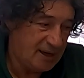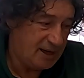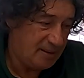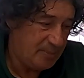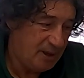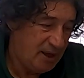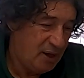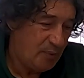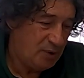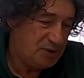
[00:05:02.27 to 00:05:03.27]
cut up,
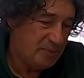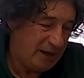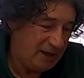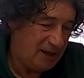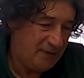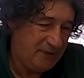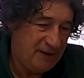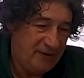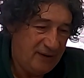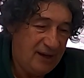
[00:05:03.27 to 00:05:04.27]
which make life
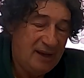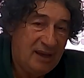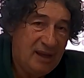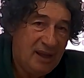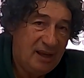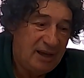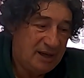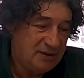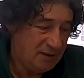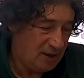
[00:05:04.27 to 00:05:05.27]
easy.
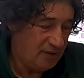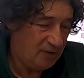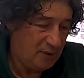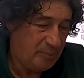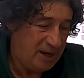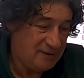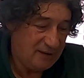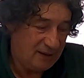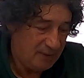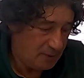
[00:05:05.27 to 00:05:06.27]
Okay to go. So
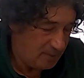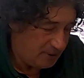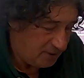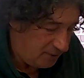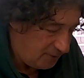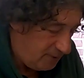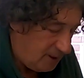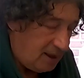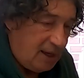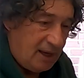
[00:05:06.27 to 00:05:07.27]
basically what I'm going to do,
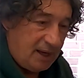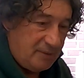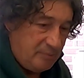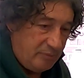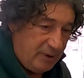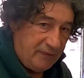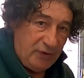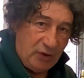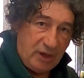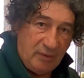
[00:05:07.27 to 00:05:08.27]
if
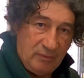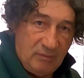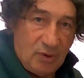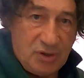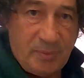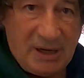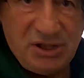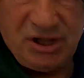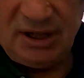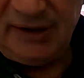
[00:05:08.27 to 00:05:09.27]
you can watch my
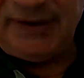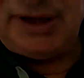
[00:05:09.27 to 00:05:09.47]
chili